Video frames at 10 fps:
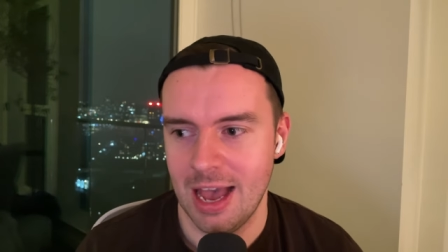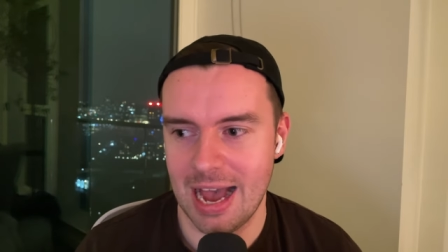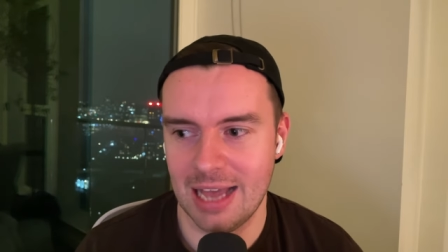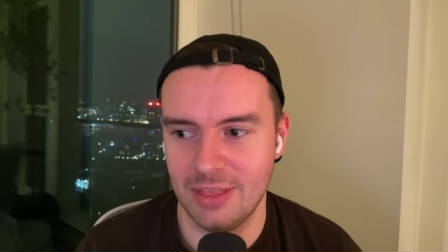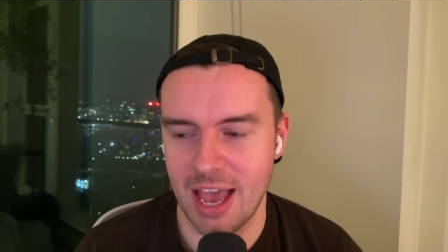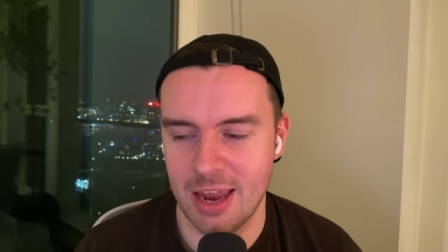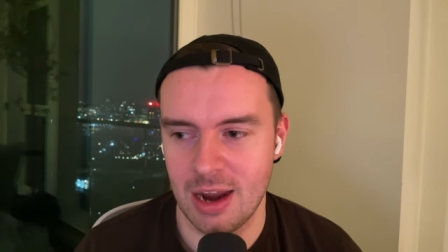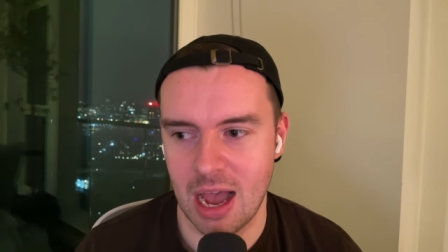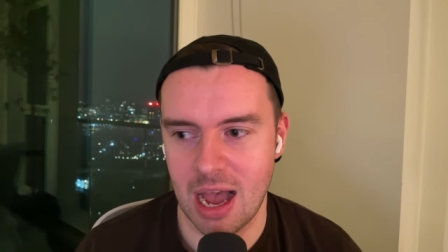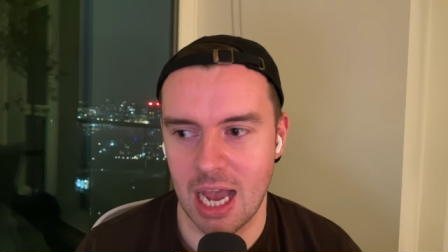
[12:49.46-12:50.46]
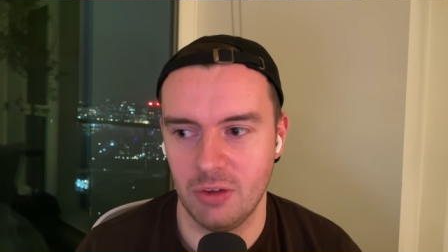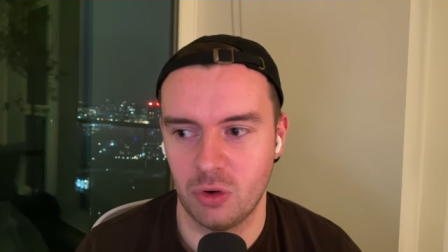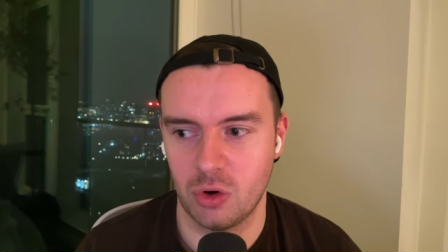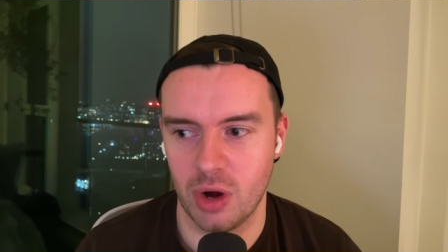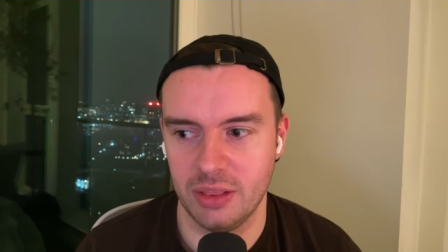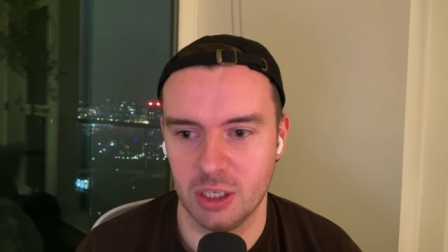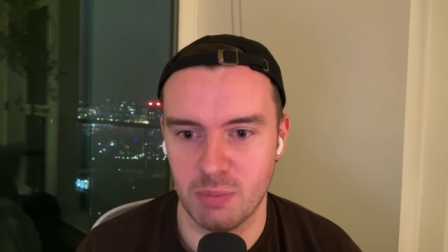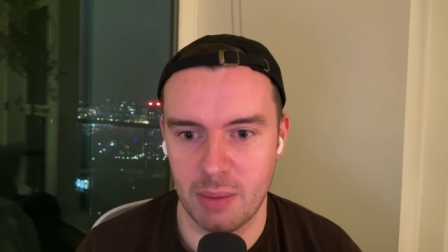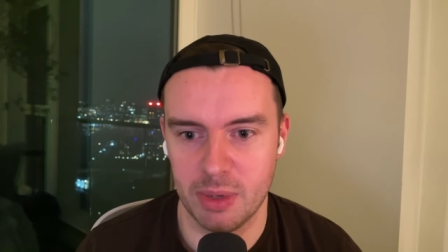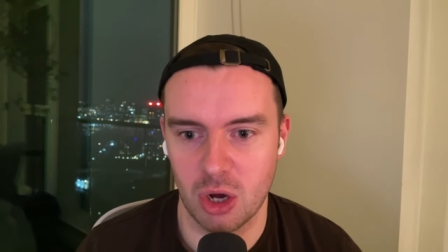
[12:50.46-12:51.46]
And then I've created this
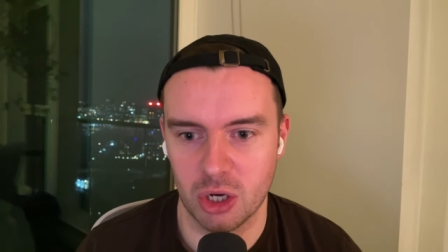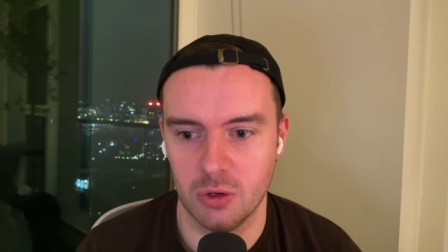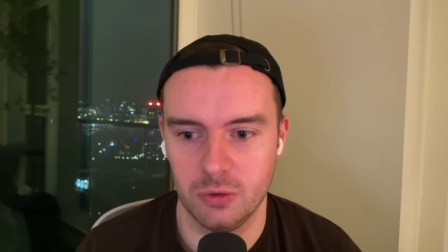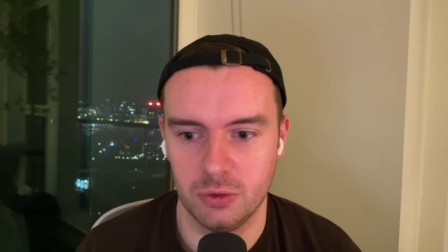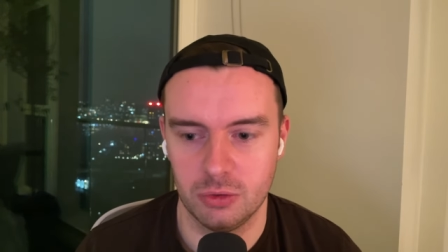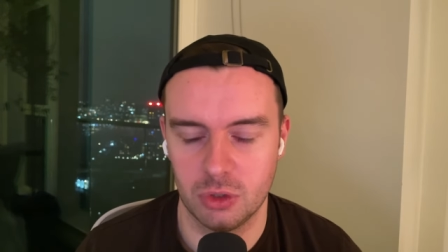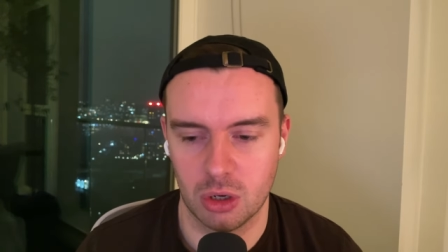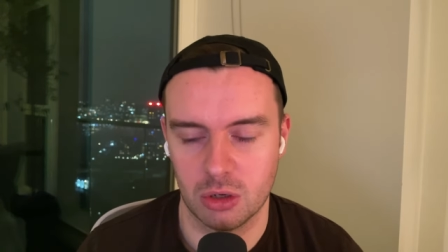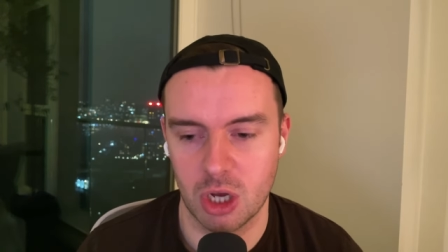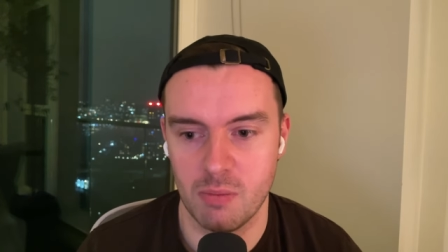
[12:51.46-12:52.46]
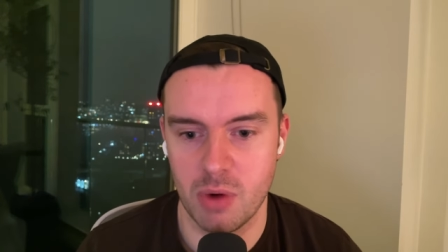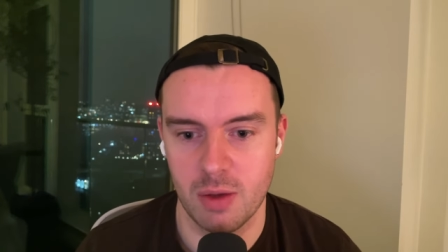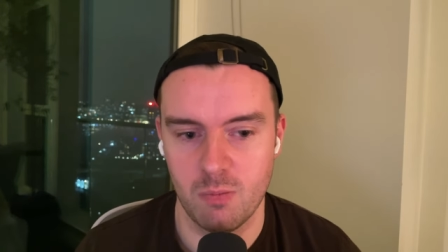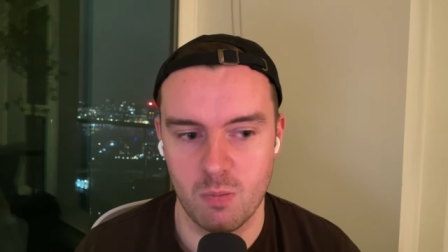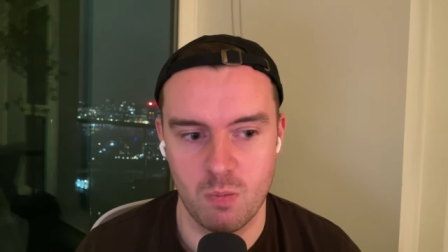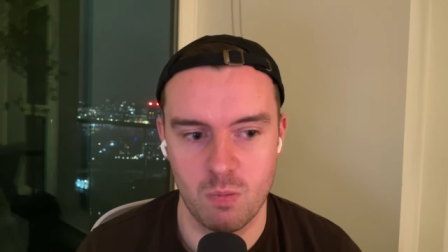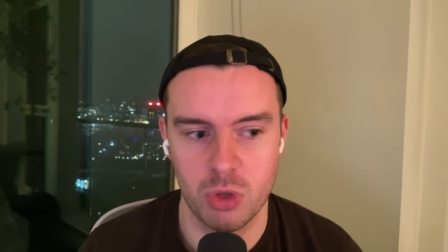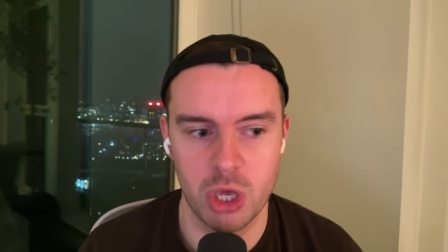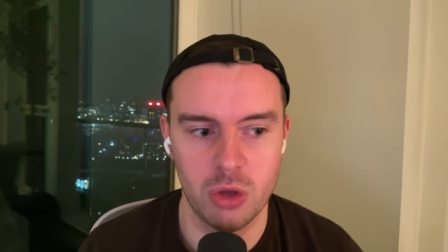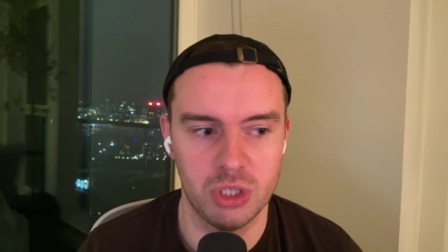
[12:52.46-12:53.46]
mabinogion.cymru
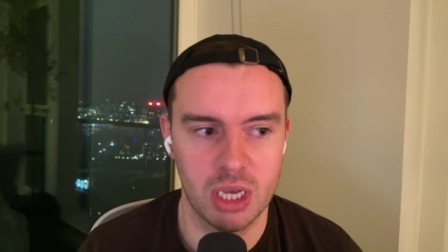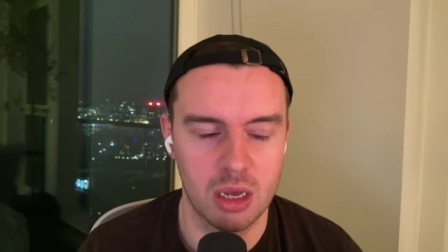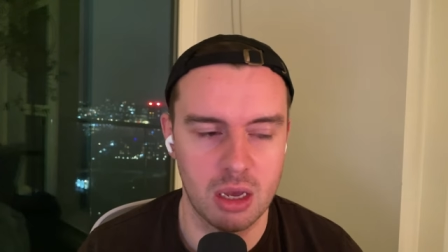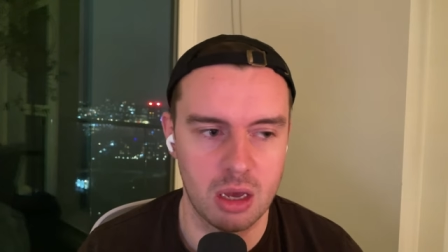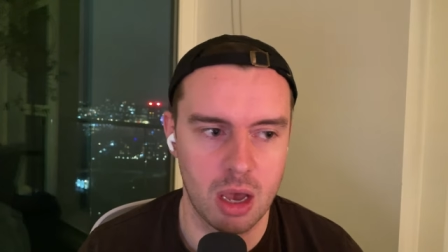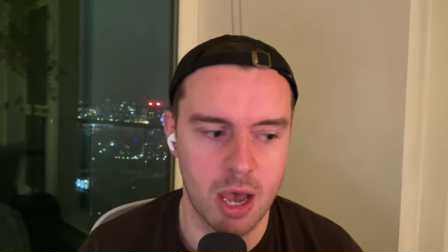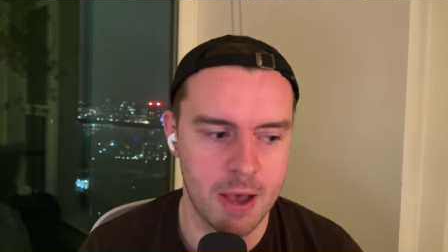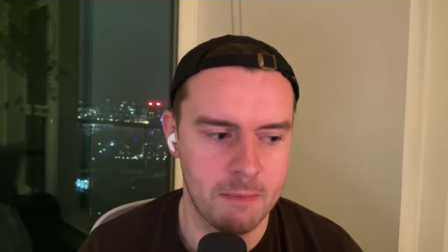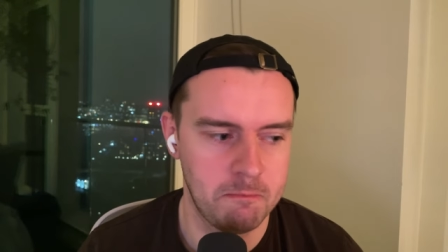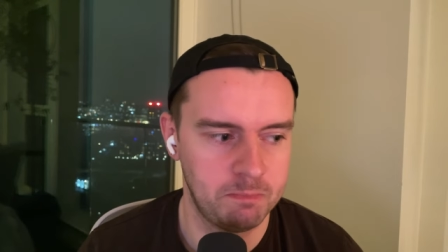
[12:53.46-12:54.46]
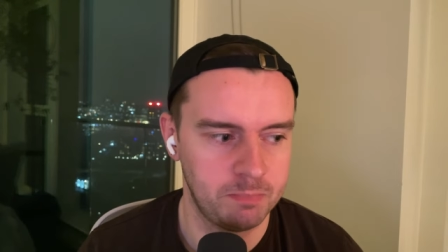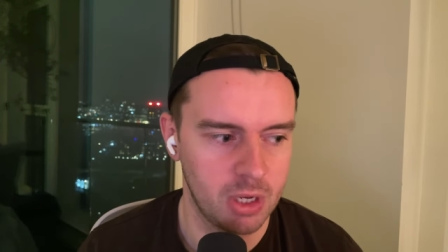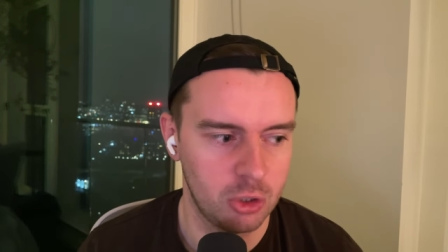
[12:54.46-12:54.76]
using um,